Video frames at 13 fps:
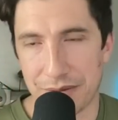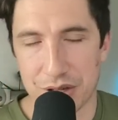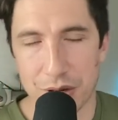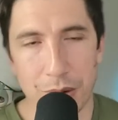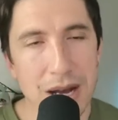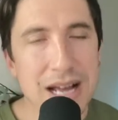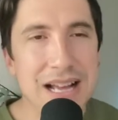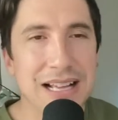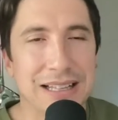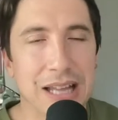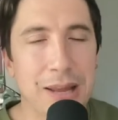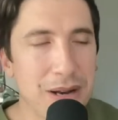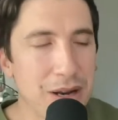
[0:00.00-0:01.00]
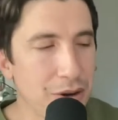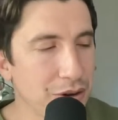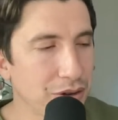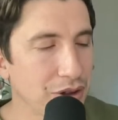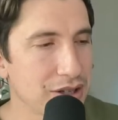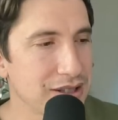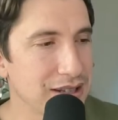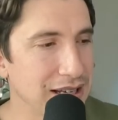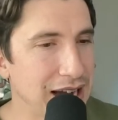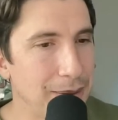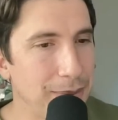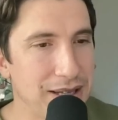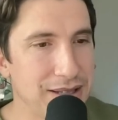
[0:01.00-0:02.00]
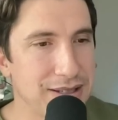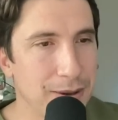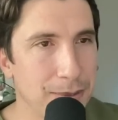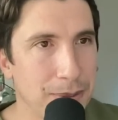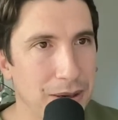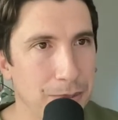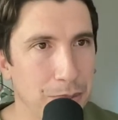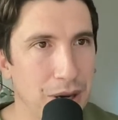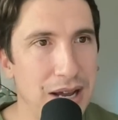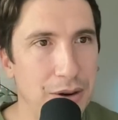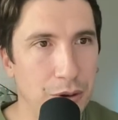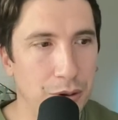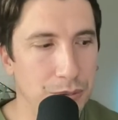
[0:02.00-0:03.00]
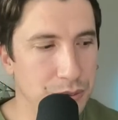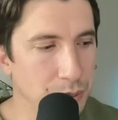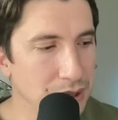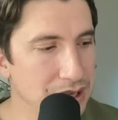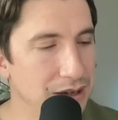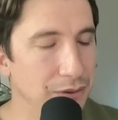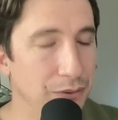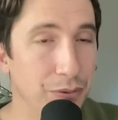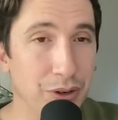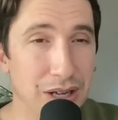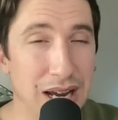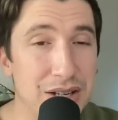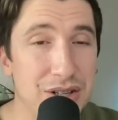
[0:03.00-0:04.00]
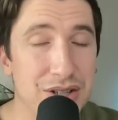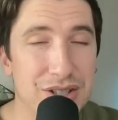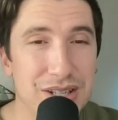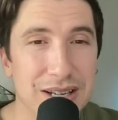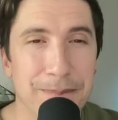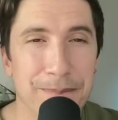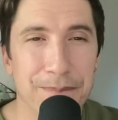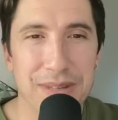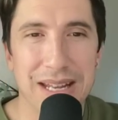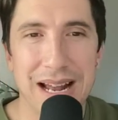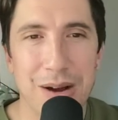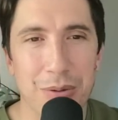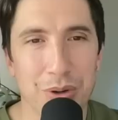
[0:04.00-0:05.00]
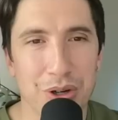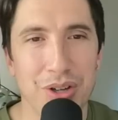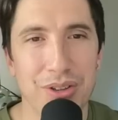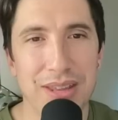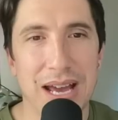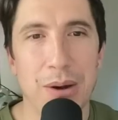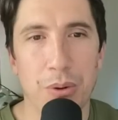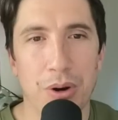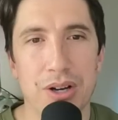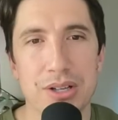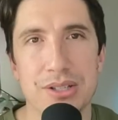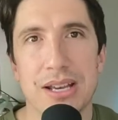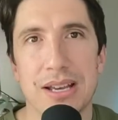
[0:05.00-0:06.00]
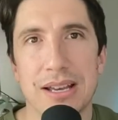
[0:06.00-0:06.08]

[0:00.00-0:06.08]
So let me know your thoughts in the comments about Brad Holmes, what he did in free agency, and how good that was.